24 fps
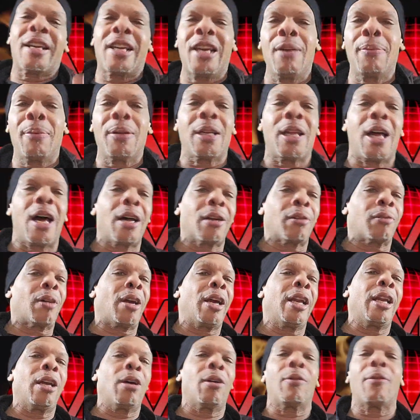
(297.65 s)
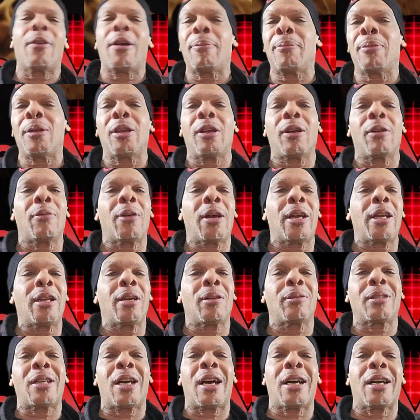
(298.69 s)
keep it locked right here on
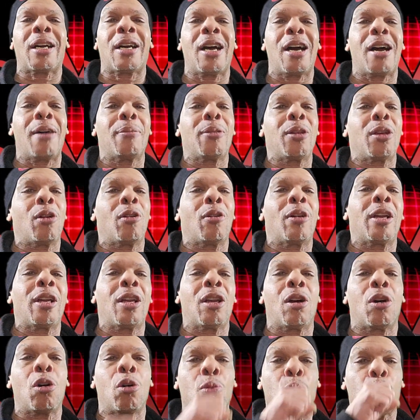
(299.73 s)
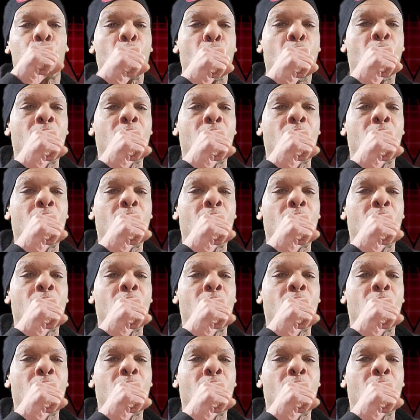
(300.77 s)
redmediaradio.com. And you already know,